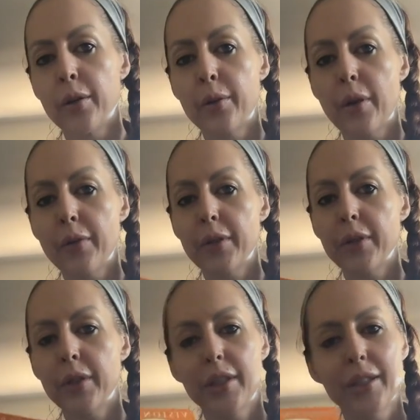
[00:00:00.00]

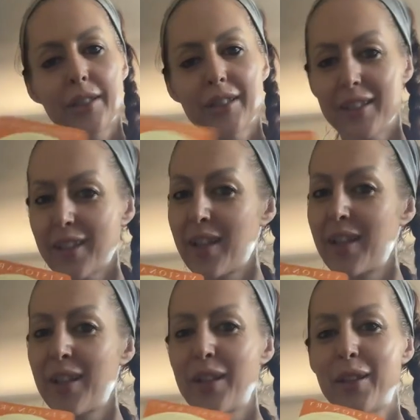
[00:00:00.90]
whoever is
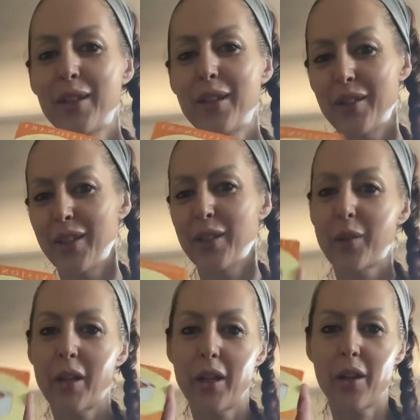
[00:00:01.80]
hearing
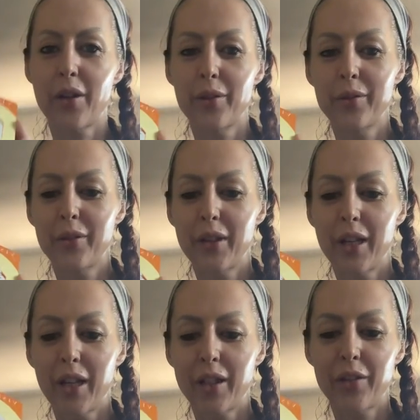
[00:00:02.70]
this right now,
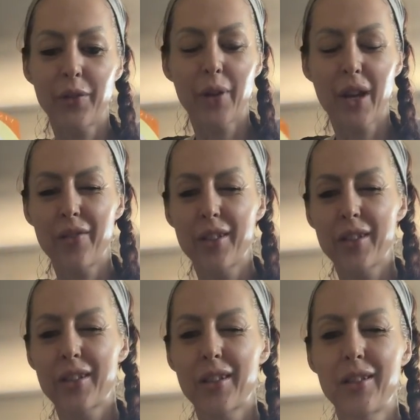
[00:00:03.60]
and if you have
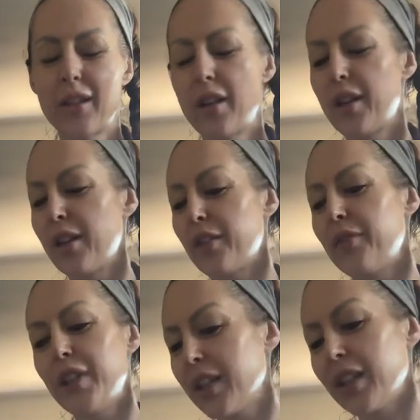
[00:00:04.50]
this
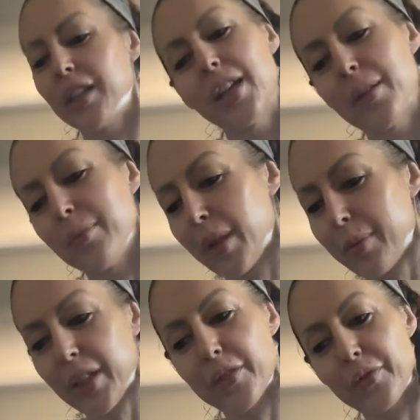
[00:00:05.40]
feeling that
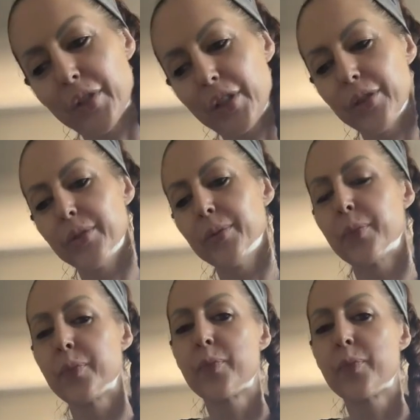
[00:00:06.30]
maybe it's for you,